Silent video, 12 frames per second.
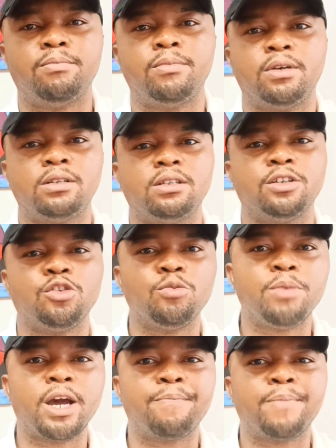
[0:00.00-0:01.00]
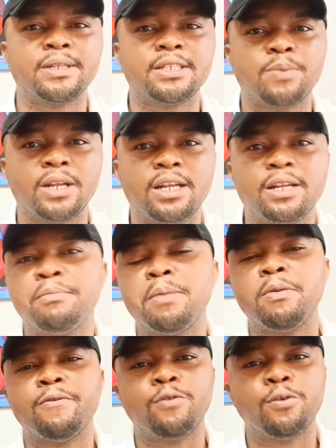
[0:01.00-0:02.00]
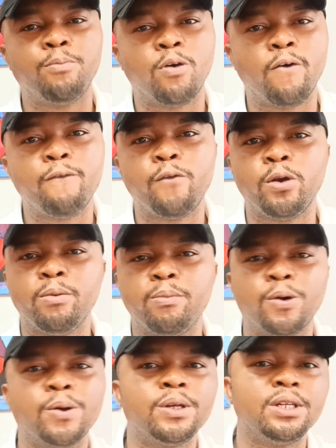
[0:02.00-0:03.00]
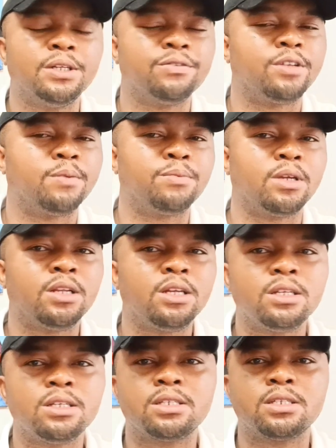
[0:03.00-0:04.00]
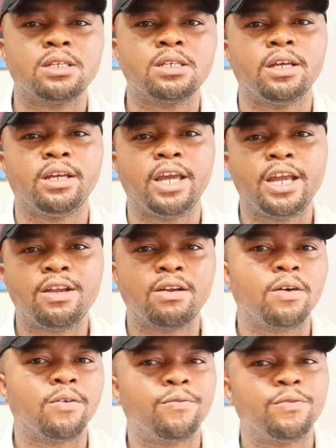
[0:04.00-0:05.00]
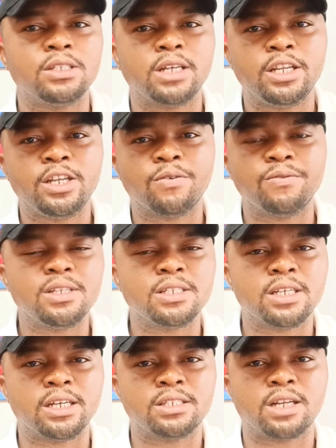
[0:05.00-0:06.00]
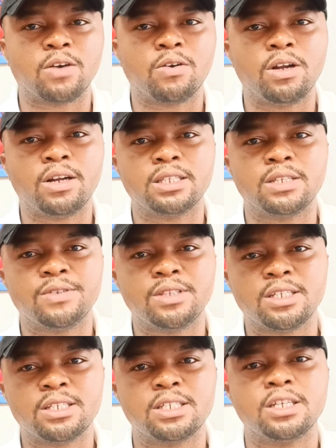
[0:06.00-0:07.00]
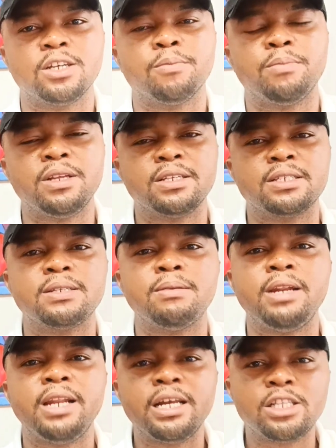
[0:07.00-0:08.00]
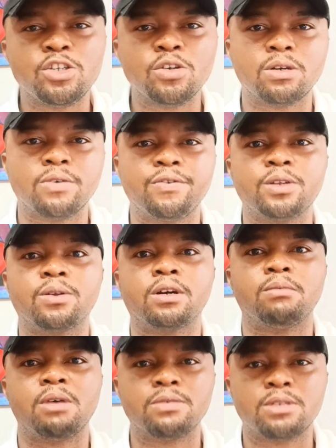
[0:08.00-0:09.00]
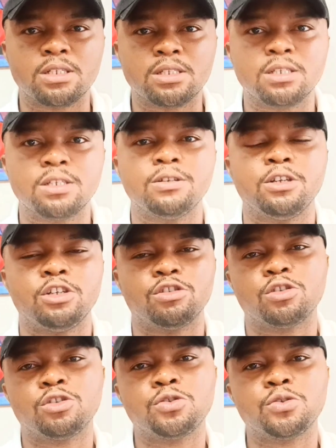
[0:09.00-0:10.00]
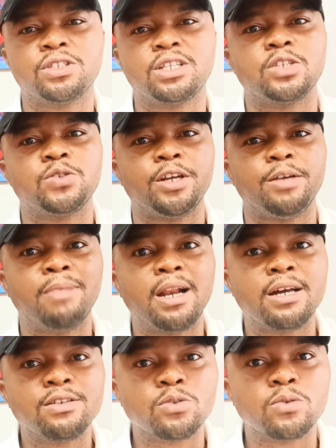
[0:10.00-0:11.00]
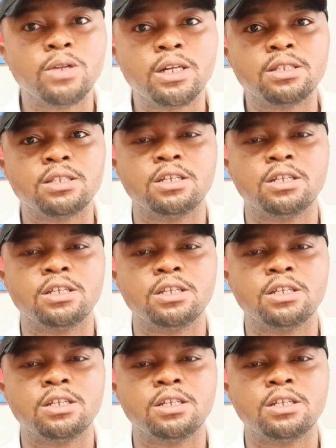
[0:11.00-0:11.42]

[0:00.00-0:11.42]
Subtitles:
or you may have participated in, maybe football, volleyball, table tennis, any of these extracurricular activities. Please let your referee talk about it. It also shows that you're a balanced student.